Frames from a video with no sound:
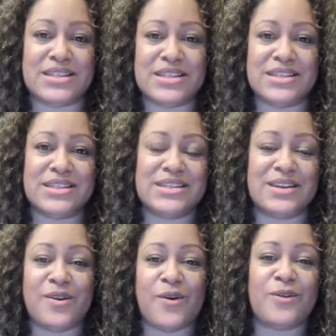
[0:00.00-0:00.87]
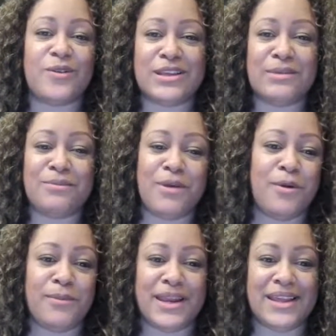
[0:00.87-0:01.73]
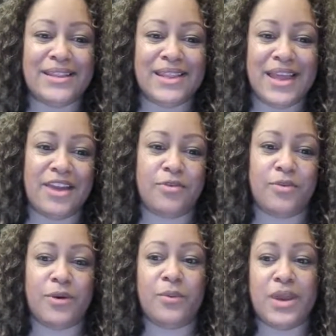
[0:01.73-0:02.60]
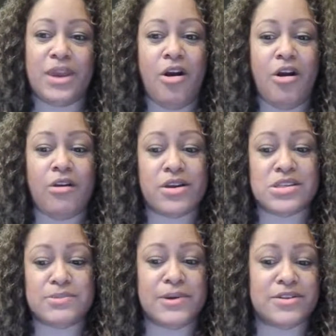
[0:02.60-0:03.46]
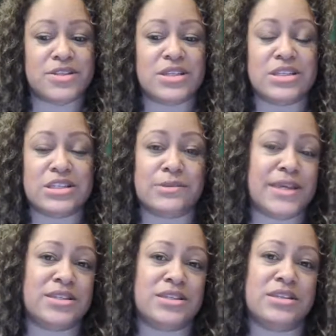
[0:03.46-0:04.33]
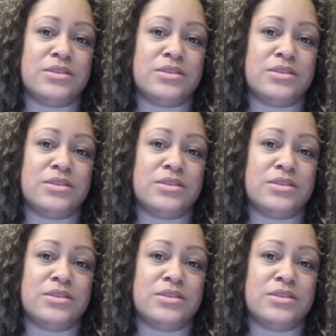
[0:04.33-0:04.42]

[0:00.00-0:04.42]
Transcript: This is an early moment in life where we are experiencing these spaces.